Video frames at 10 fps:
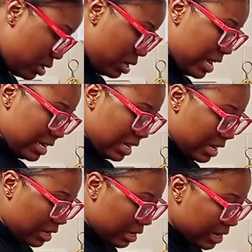
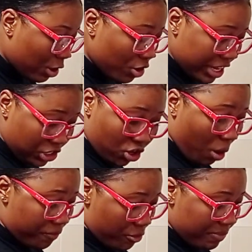lady that got a
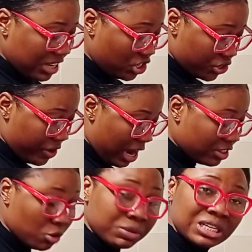job from Nigeria, a
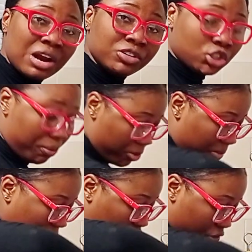domiciliary job from
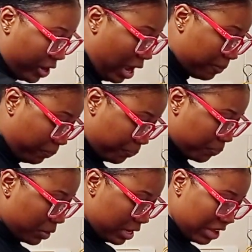Nigeria,
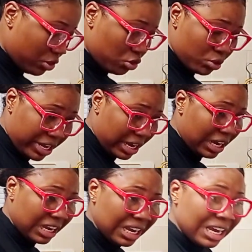here in the
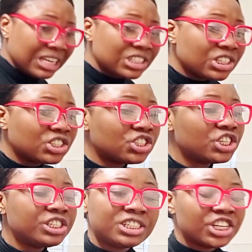UK.
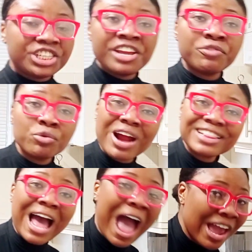She didn't even
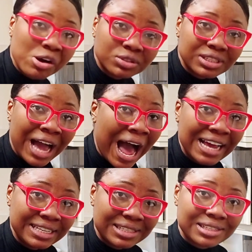write IELTS,
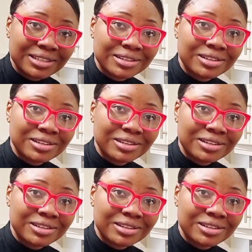guys.